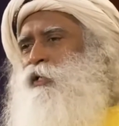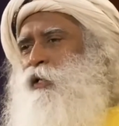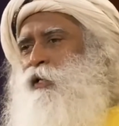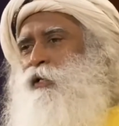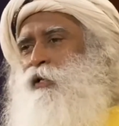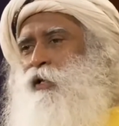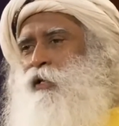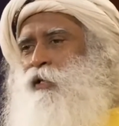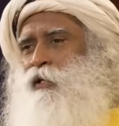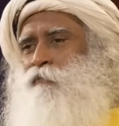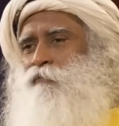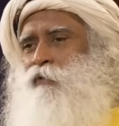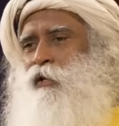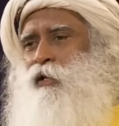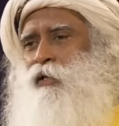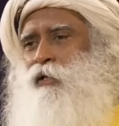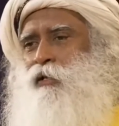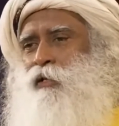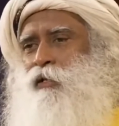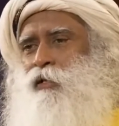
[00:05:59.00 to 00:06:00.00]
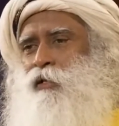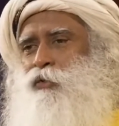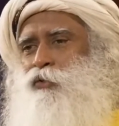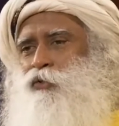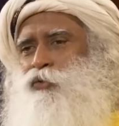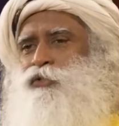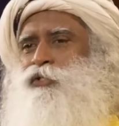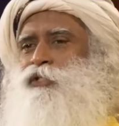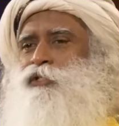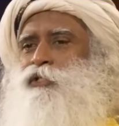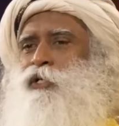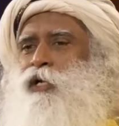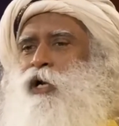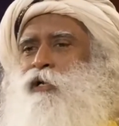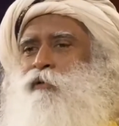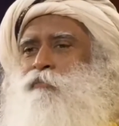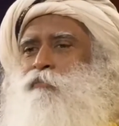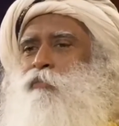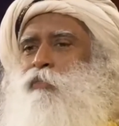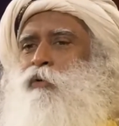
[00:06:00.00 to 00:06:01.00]
get anywhere. You just
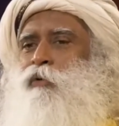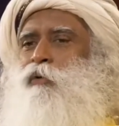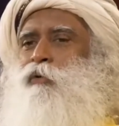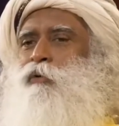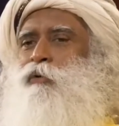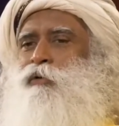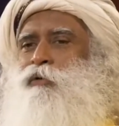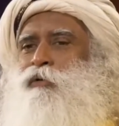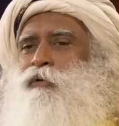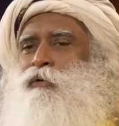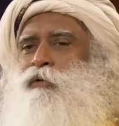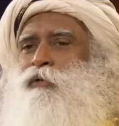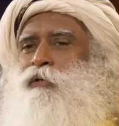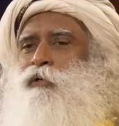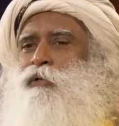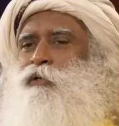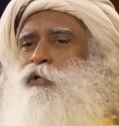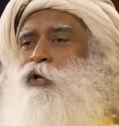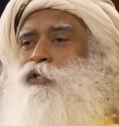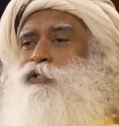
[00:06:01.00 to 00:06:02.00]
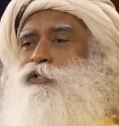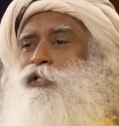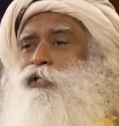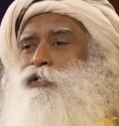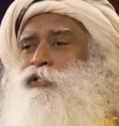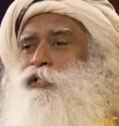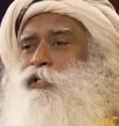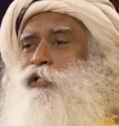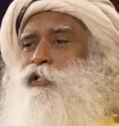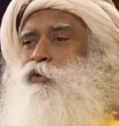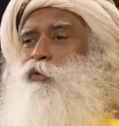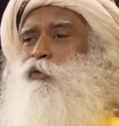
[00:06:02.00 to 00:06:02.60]
got more nonsensical